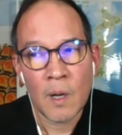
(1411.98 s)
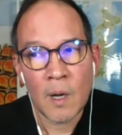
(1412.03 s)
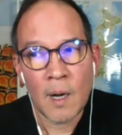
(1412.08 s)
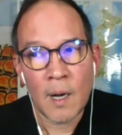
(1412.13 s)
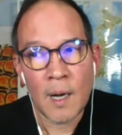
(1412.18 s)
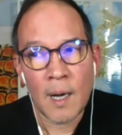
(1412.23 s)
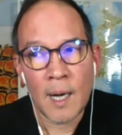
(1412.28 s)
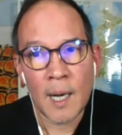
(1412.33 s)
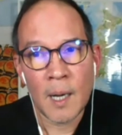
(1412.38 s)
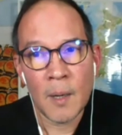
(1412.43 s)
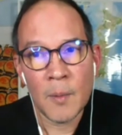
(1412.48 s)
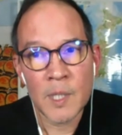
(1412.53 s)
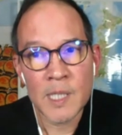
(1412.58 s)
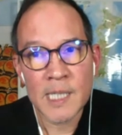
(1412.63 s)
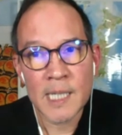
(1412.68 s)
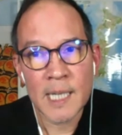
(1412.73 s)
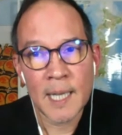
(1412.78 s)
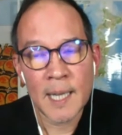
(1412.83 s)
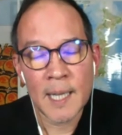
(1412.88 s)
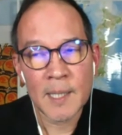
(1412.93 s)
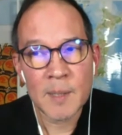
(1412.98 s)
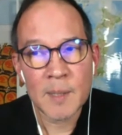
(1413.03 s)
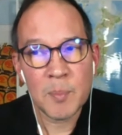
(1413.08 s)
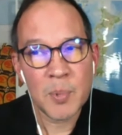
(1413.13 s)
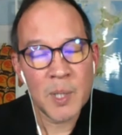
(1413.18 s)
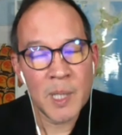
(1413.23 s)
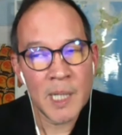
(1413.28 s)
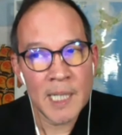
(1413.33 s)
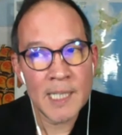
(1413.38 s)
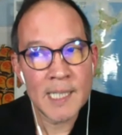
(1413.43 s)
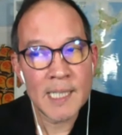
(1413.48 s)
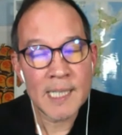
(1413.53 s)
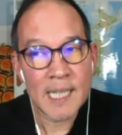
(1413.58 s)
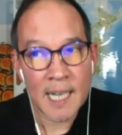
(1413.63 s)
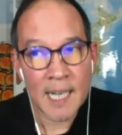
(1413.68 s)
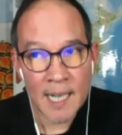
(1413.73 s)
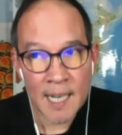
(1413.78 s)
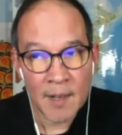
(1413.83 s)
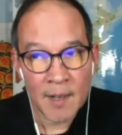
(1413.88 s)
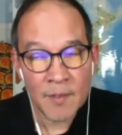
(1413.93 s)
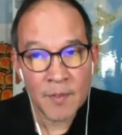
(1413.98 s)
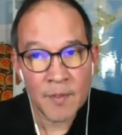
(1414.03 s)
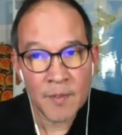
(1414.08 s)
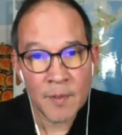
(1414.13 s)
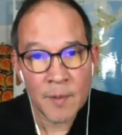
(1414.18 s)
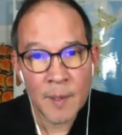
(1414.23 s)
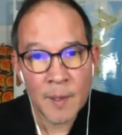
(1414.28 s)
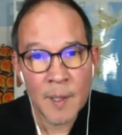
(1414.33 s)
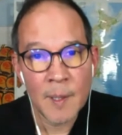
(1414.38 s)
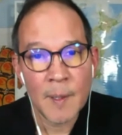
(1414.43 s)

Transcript: I would say that's pretty tough.